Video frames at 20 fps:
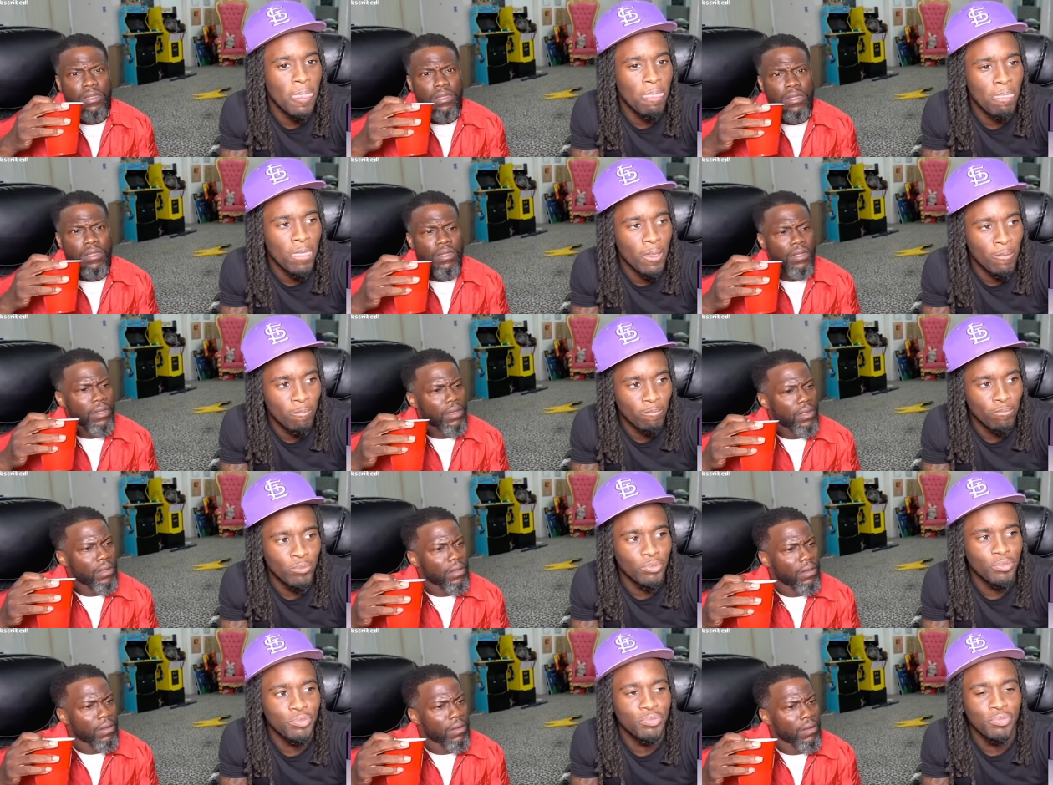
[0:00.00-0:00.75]
Speaker 1: He
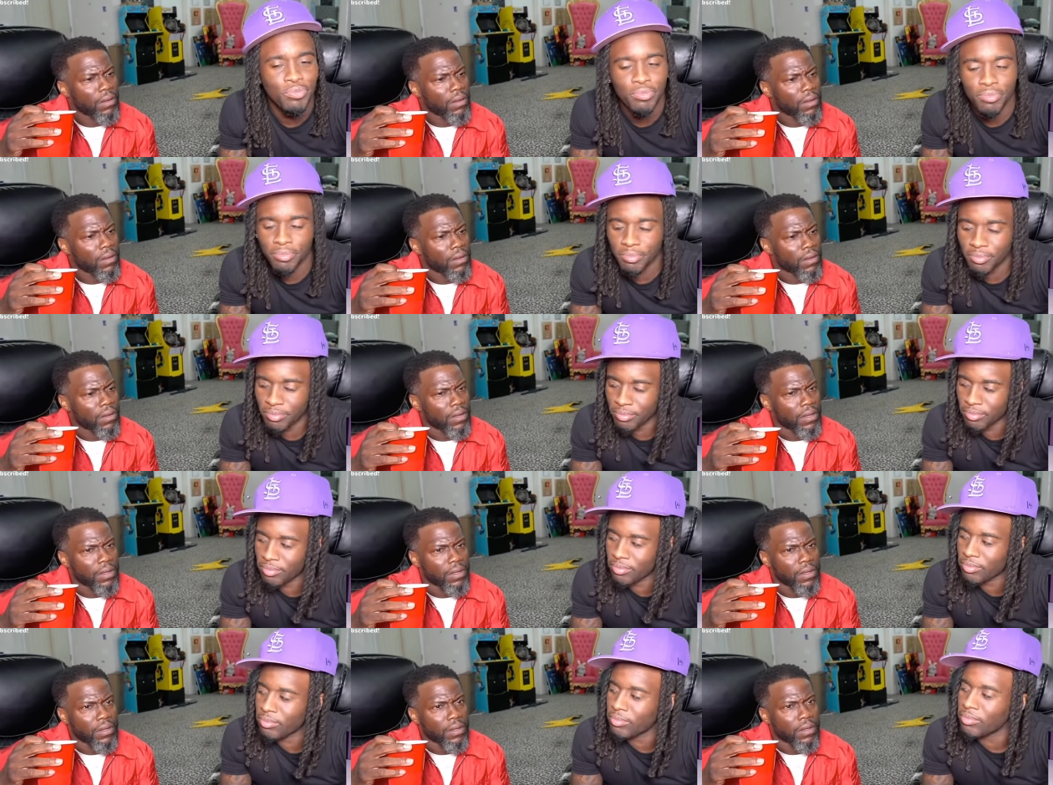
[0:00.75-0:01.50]
said that on so
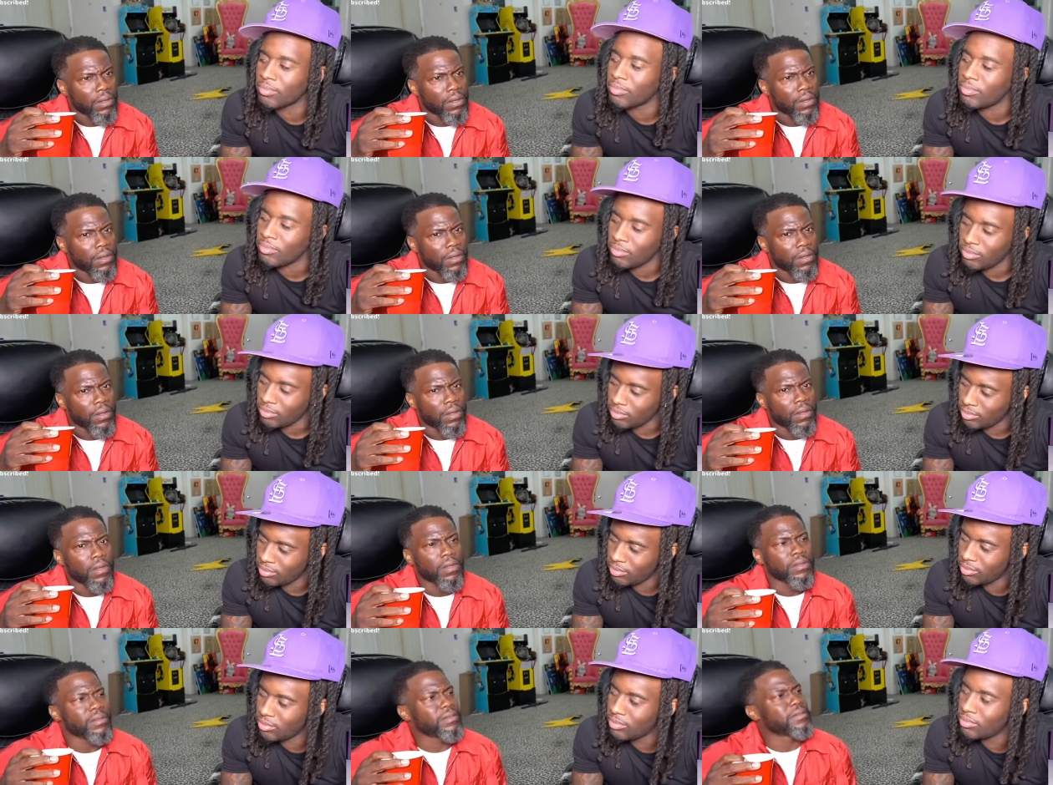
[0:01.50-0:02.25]
Speaker 2: fast
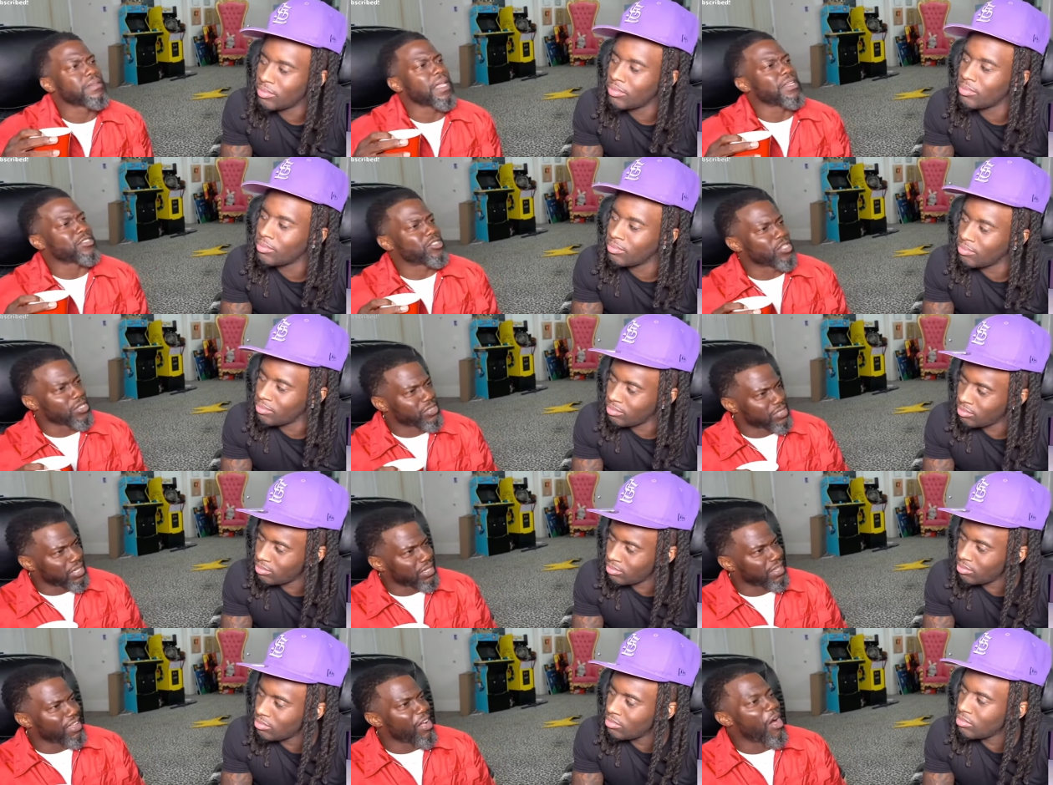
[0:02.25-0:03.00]
though. That's just
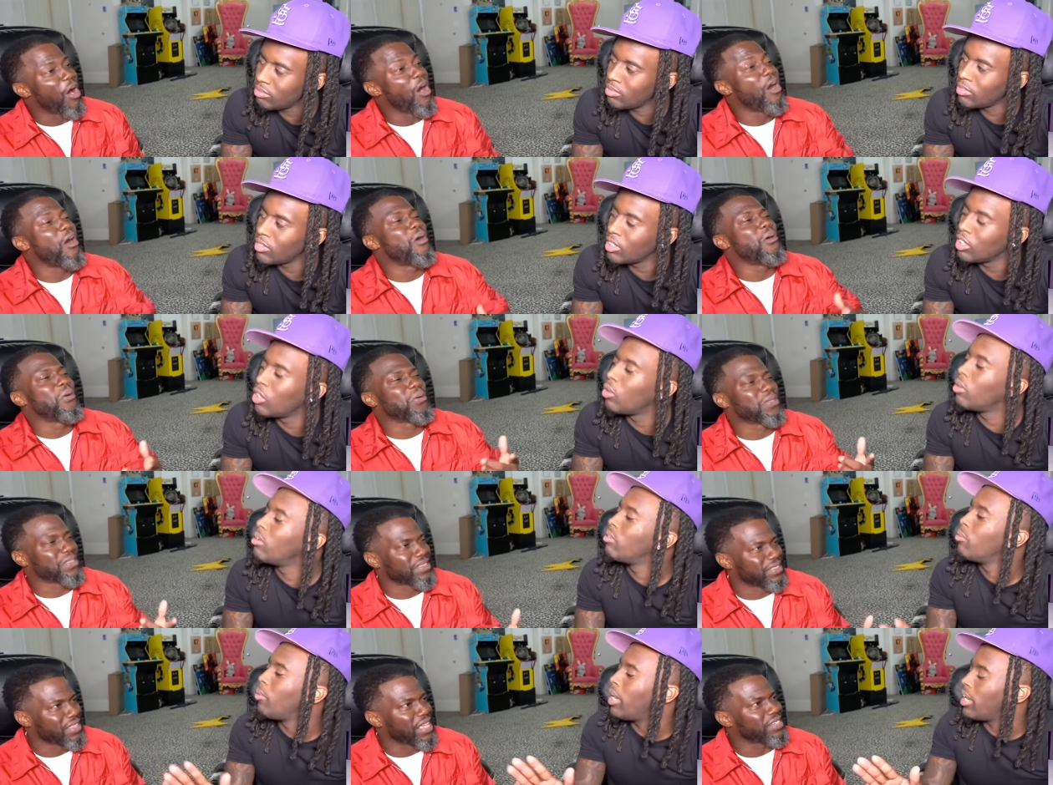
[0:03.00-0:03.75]
a, oh.
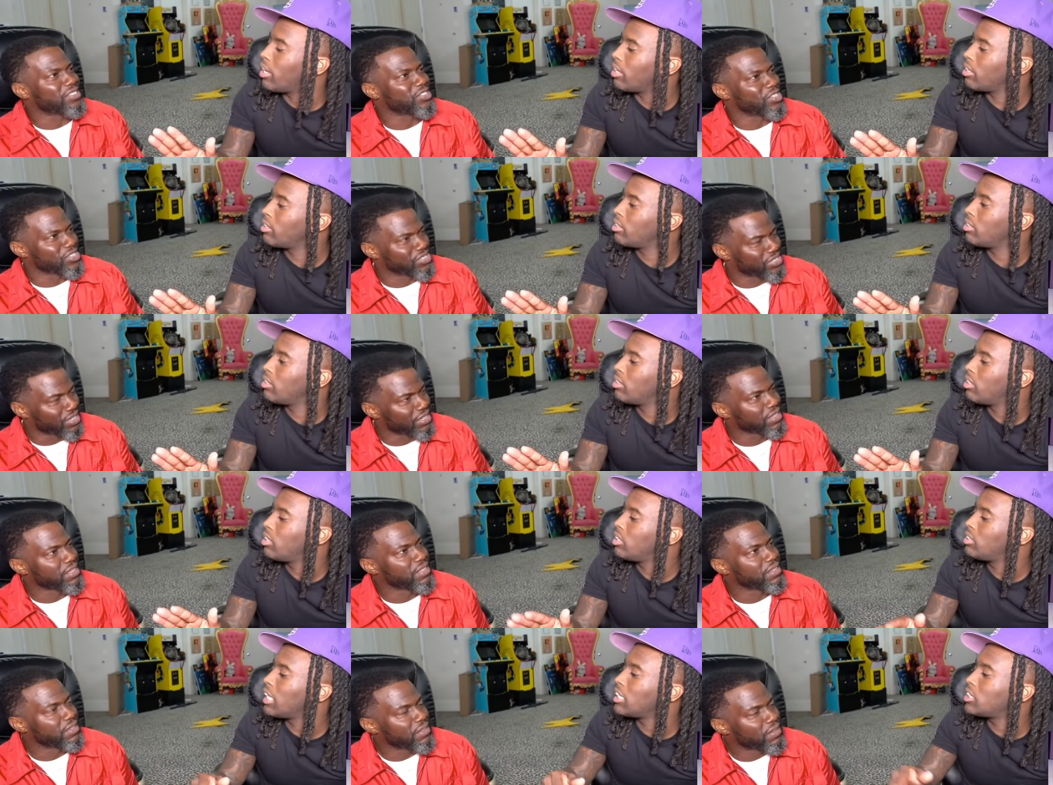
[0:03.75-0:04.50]
Wait, that's just a
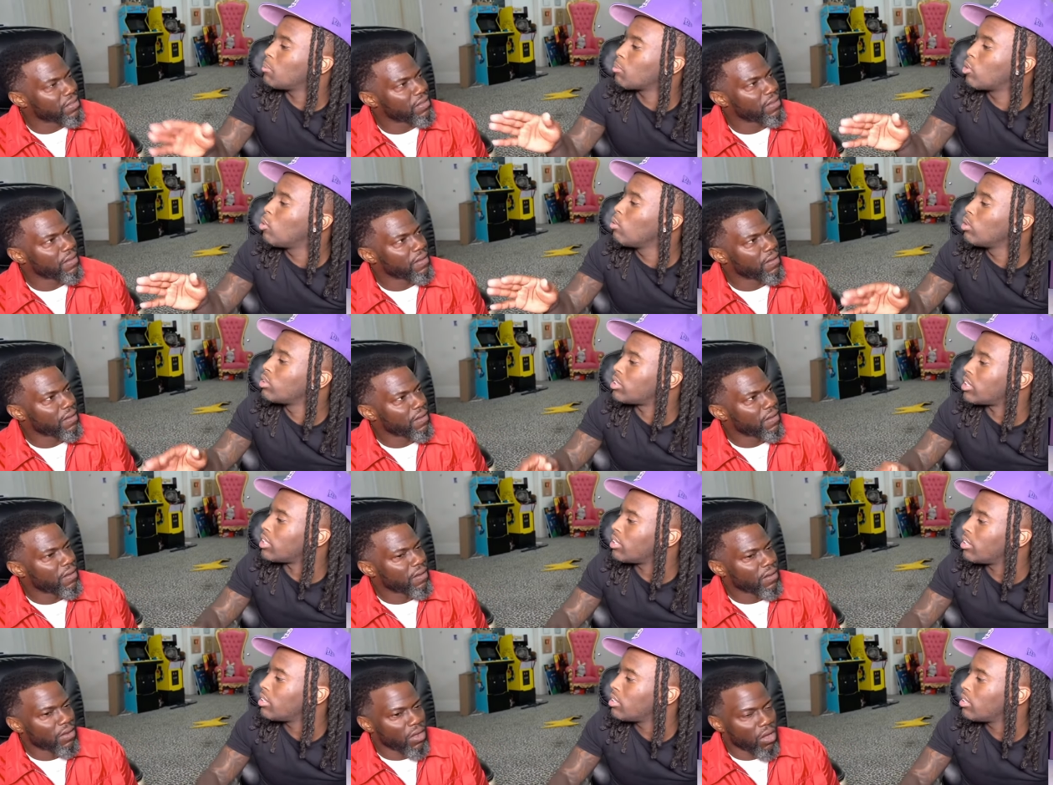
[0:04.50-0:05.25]
say some cool.
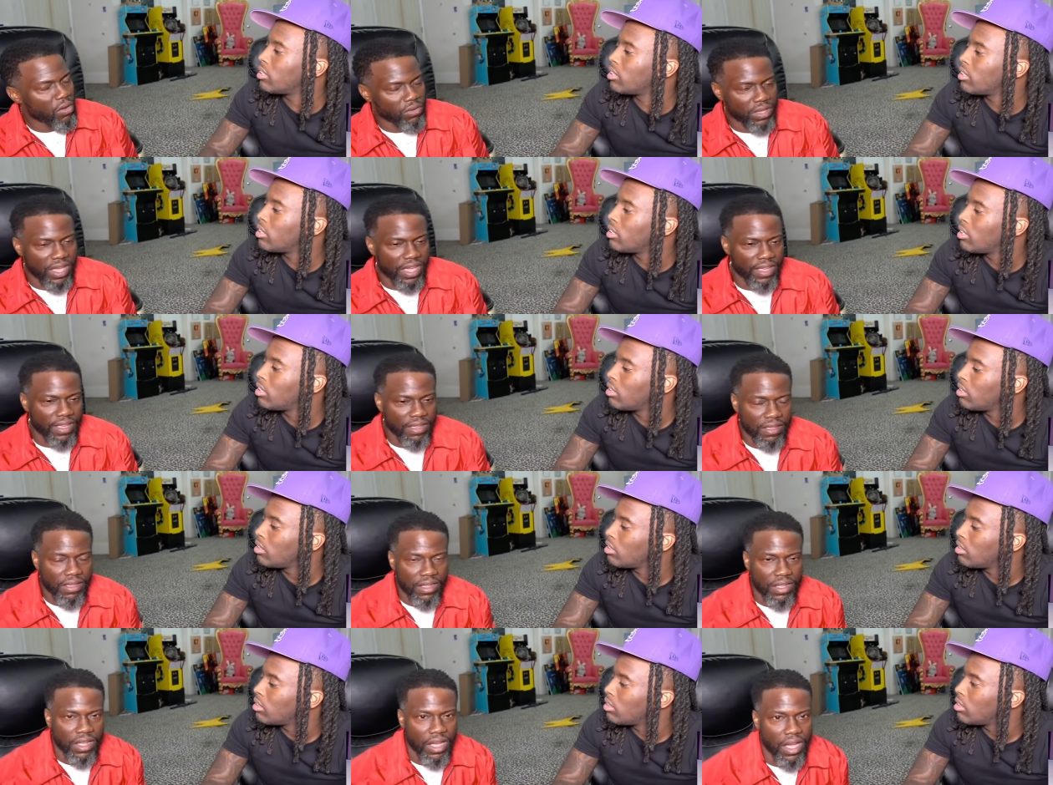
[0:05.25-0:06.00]
Okay.
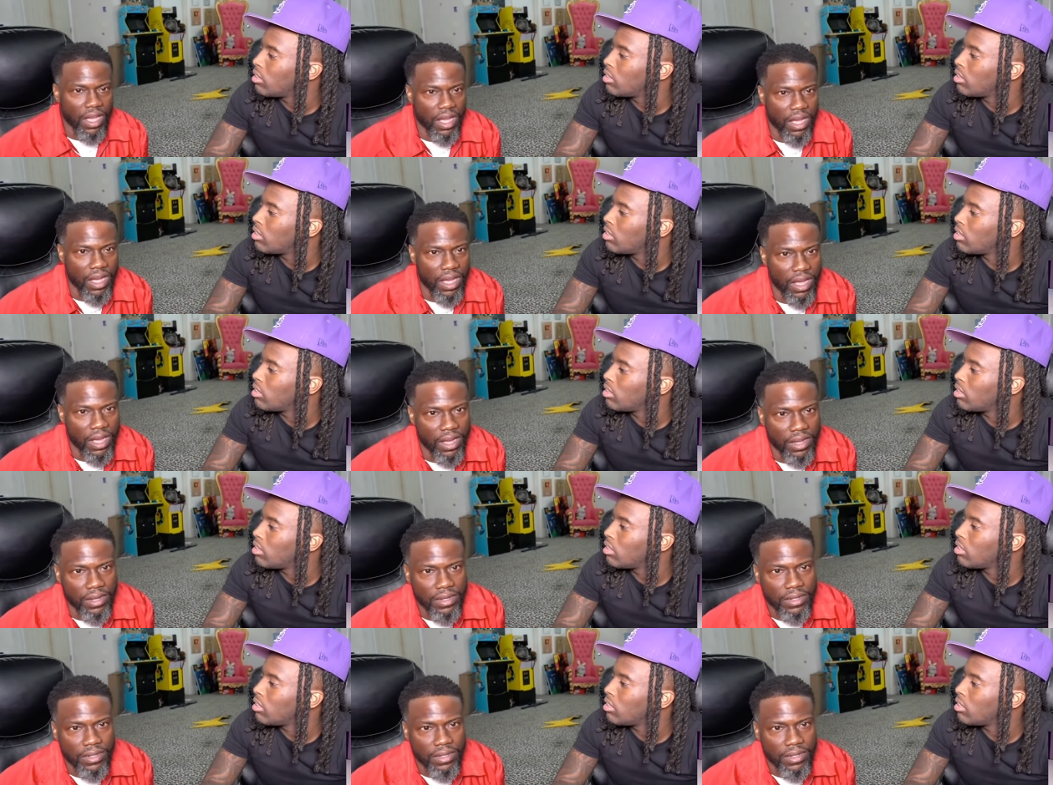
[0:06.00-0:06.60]
Uh.